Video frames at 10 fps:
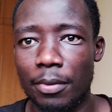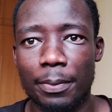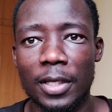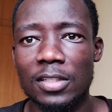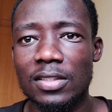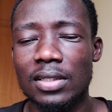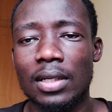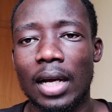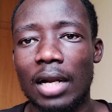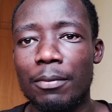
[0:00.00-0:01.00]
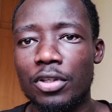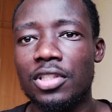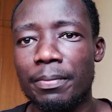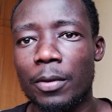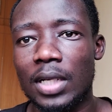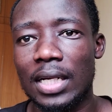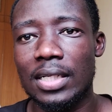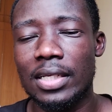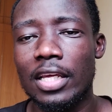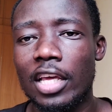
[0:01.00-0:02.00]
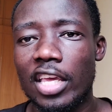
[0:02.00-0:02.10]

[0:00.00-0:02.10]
peers. And most importantly,